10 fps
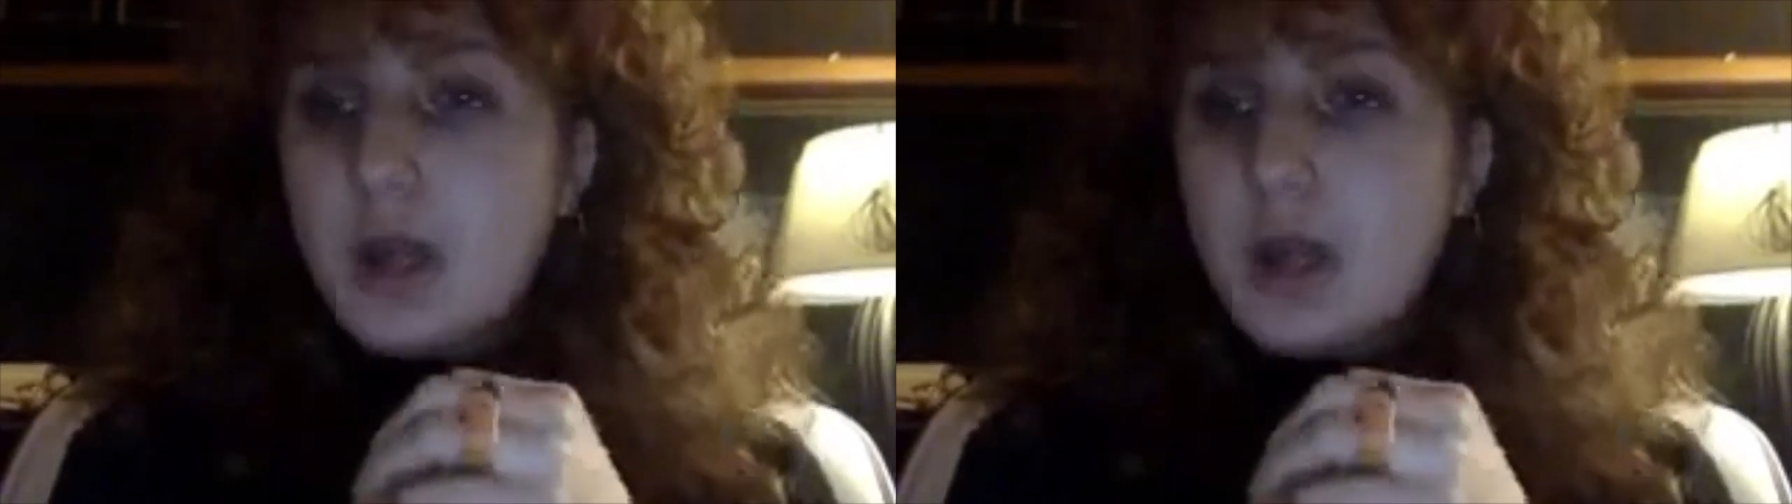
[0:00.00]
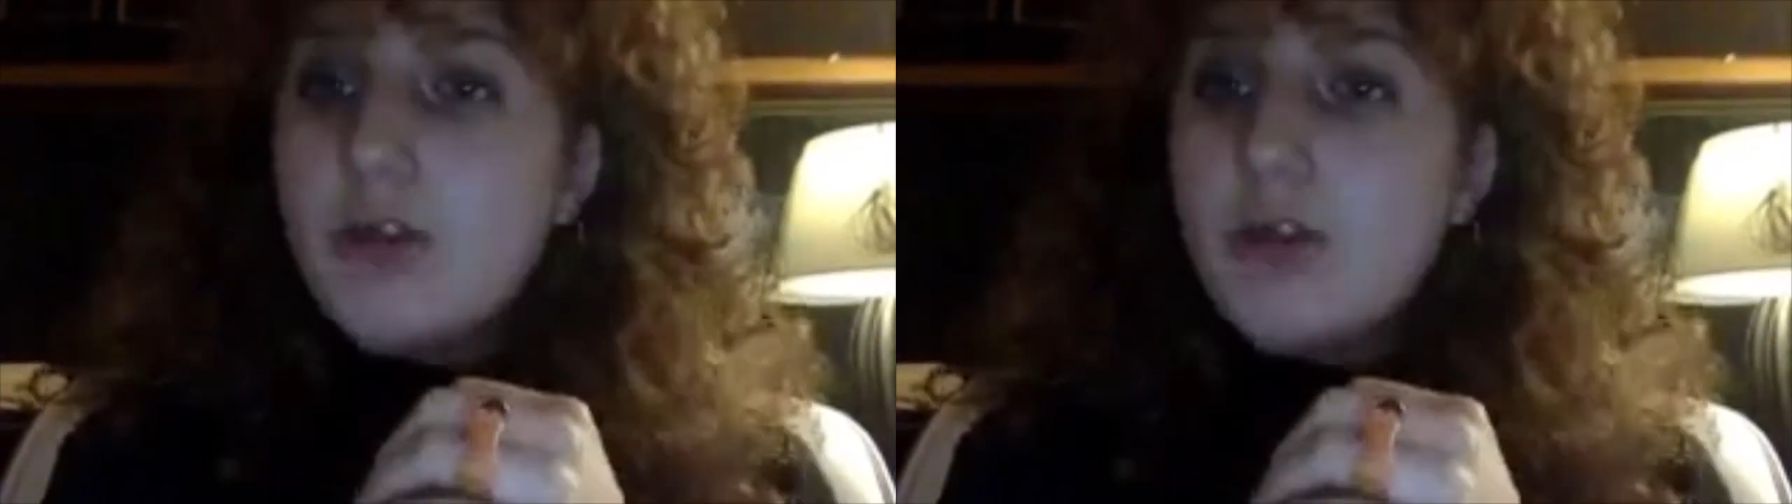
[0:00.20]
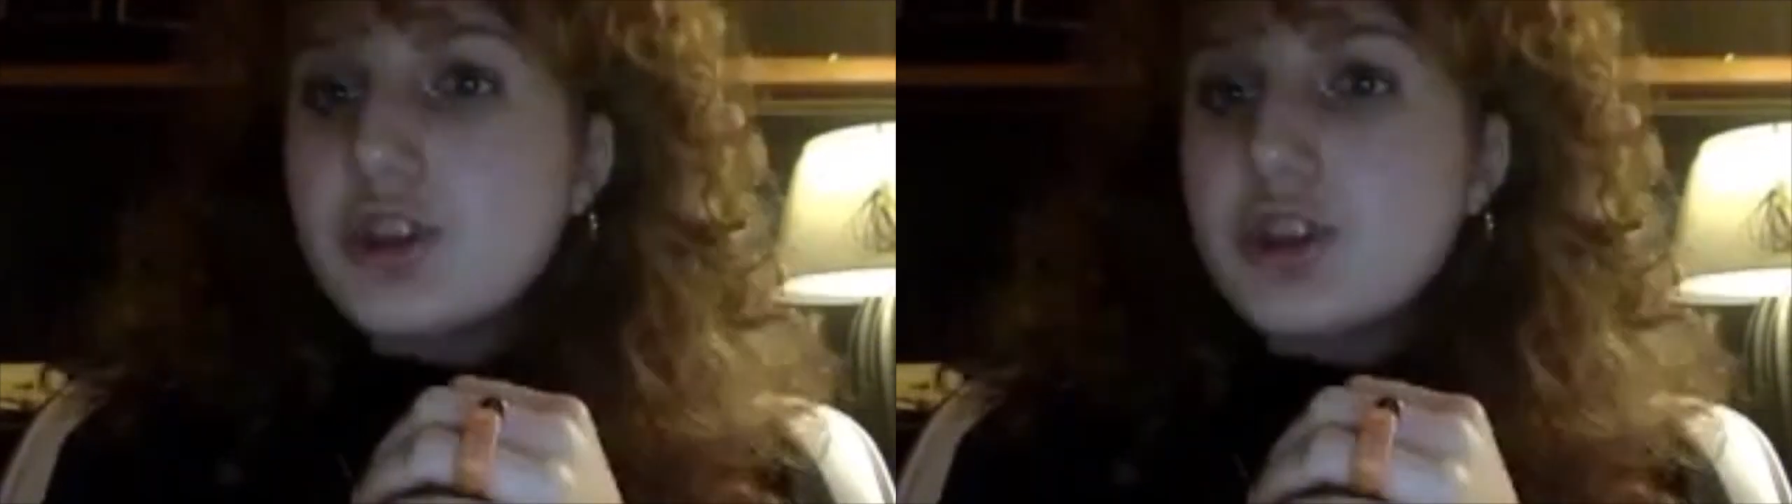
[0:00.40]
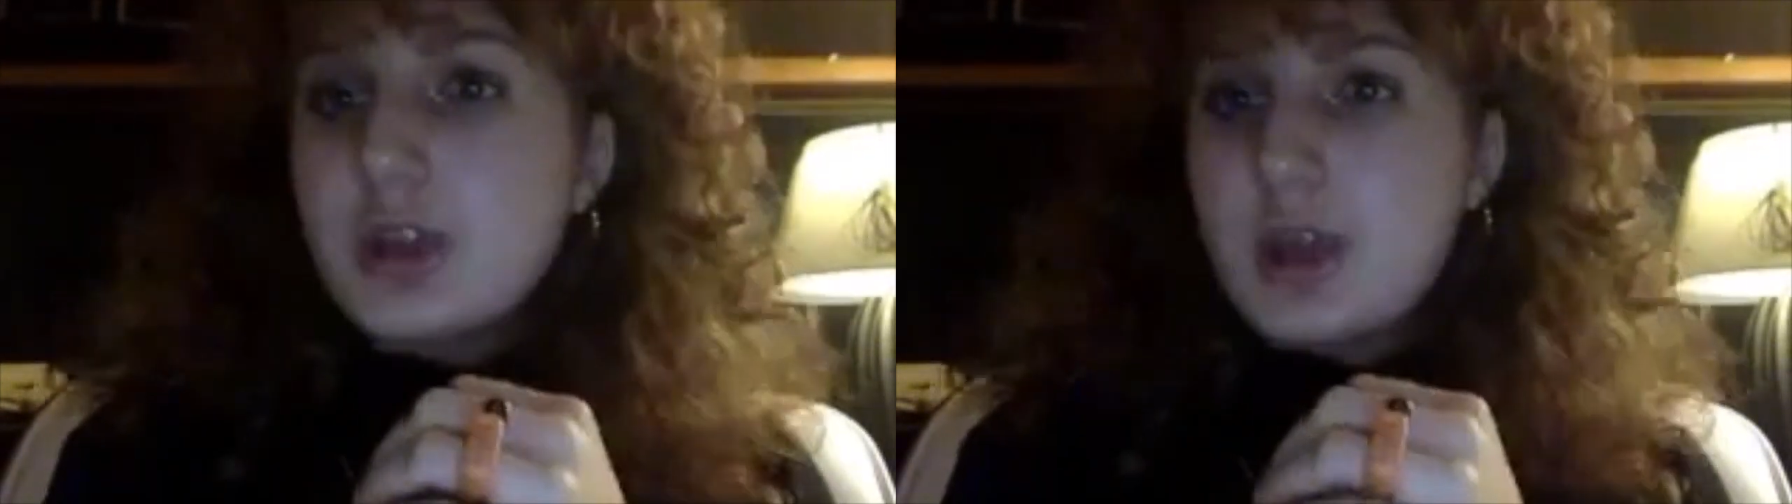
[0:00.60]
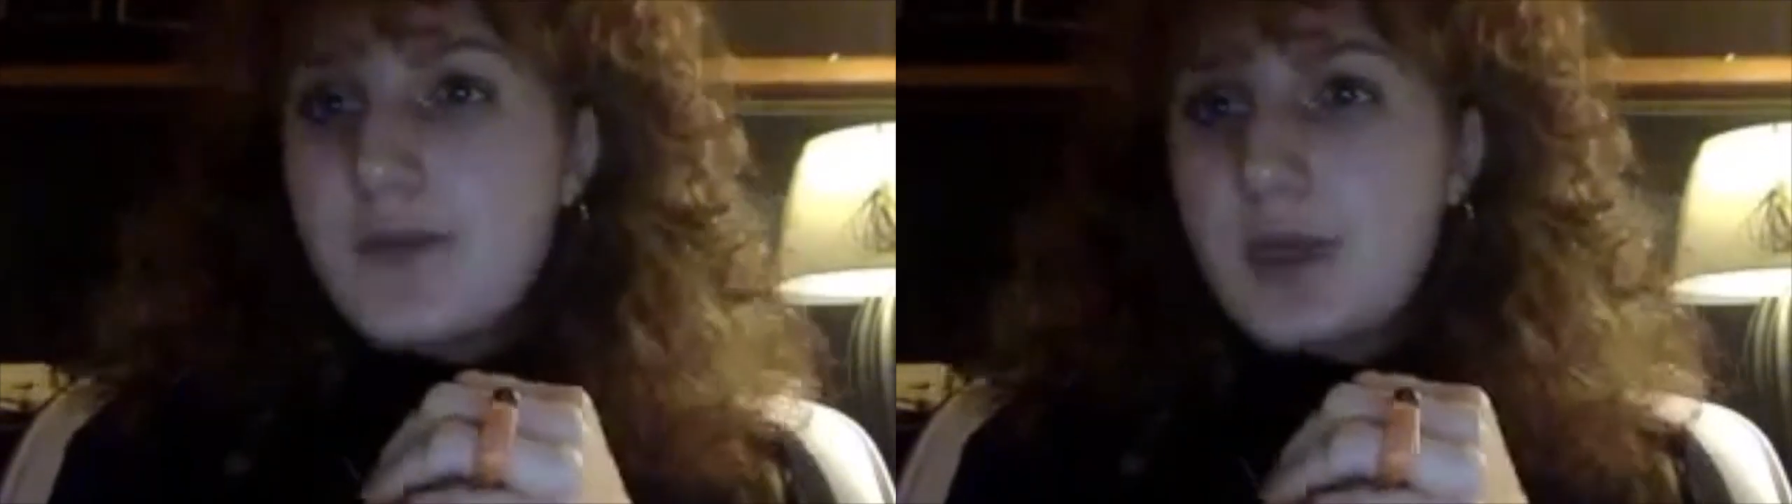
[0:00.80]
knowledge that
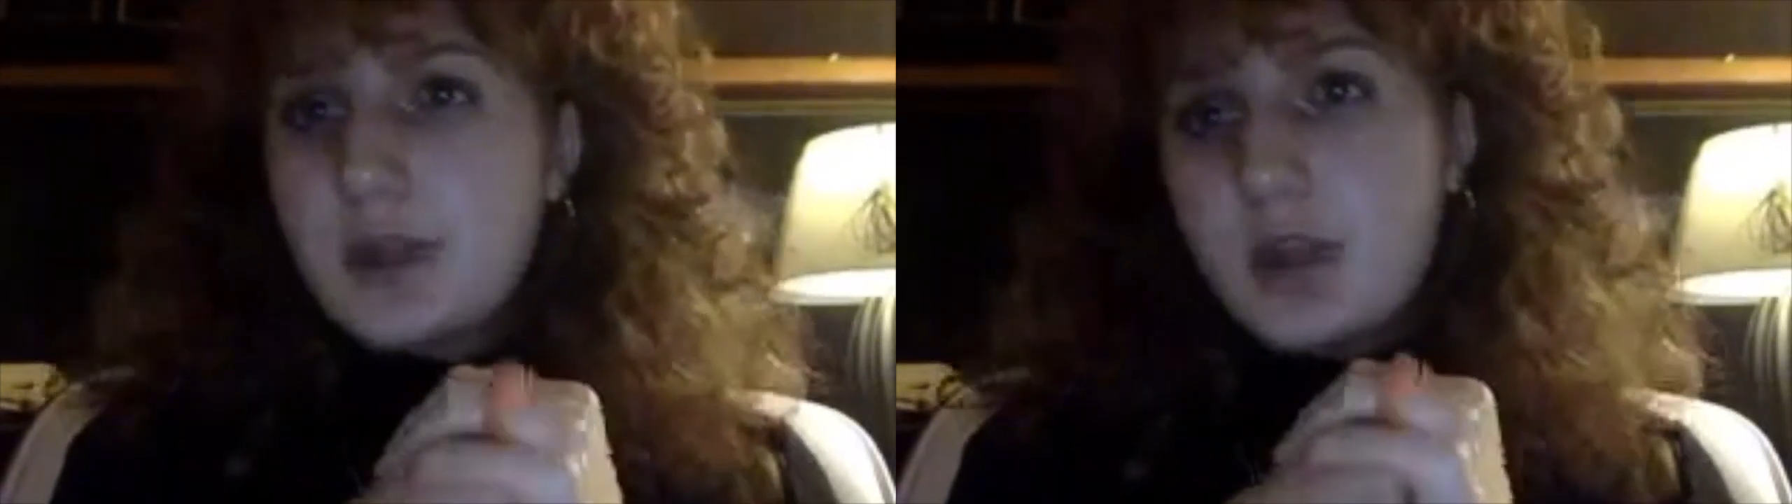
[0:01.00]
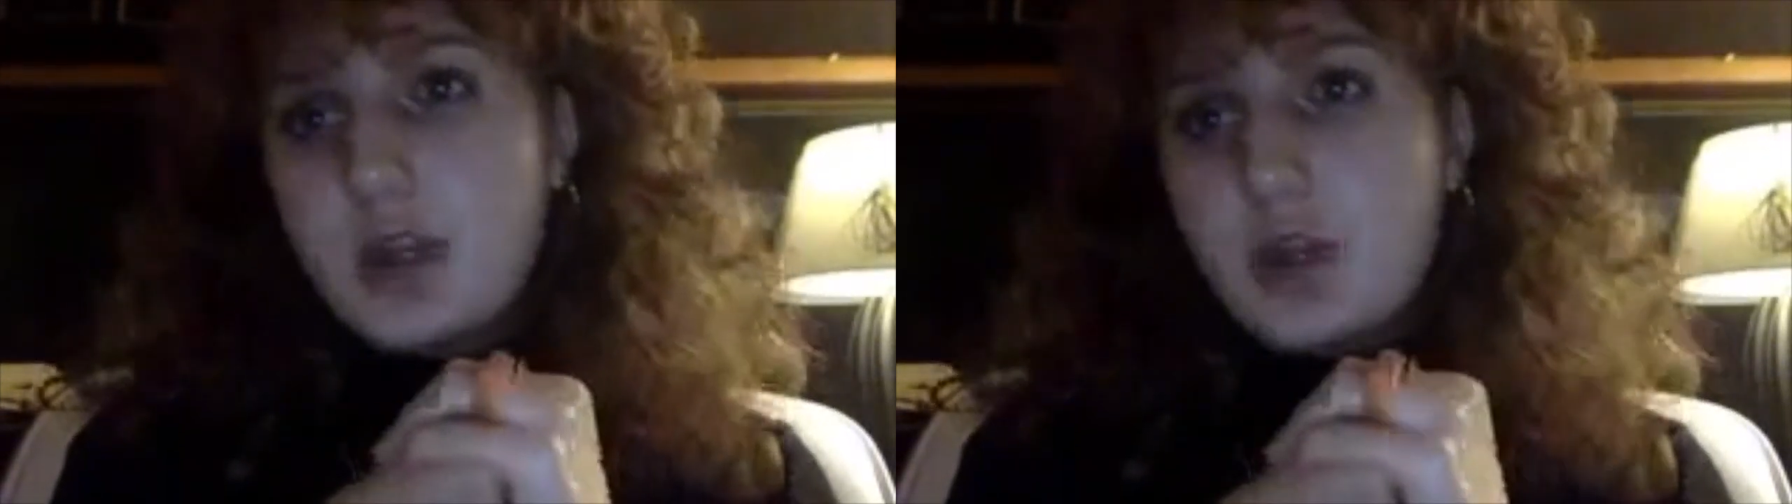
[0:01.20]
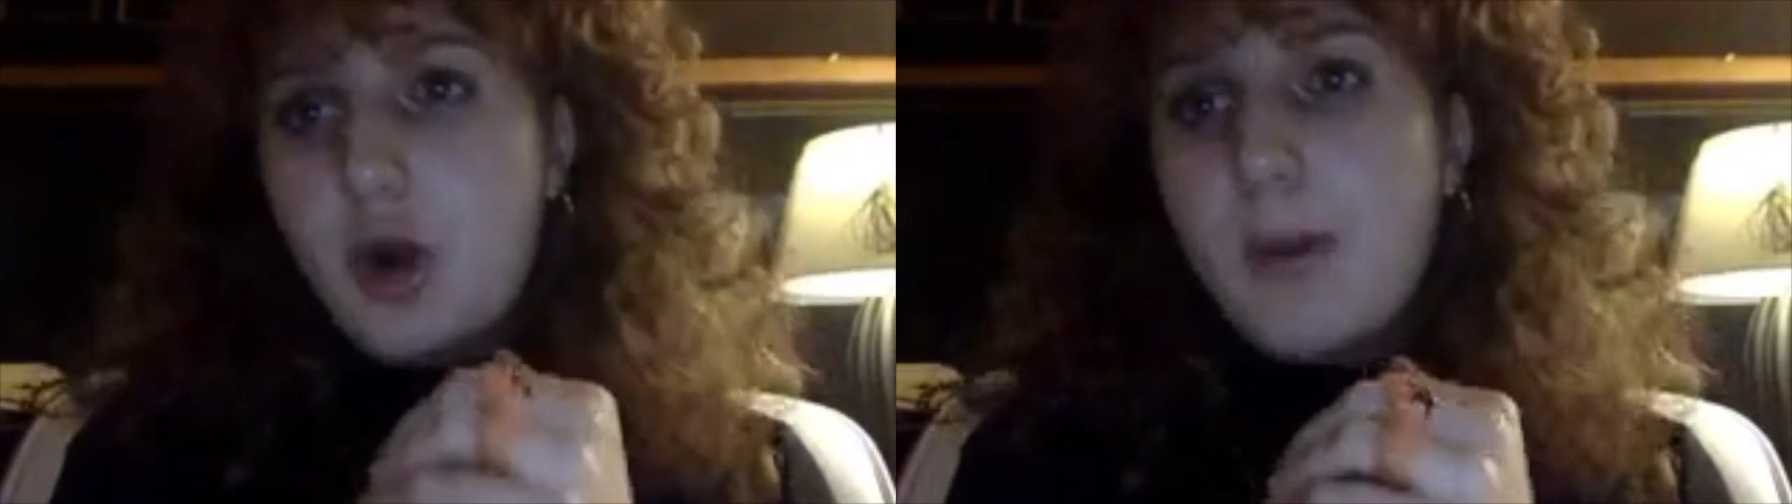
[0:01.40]
they feel like they're going to go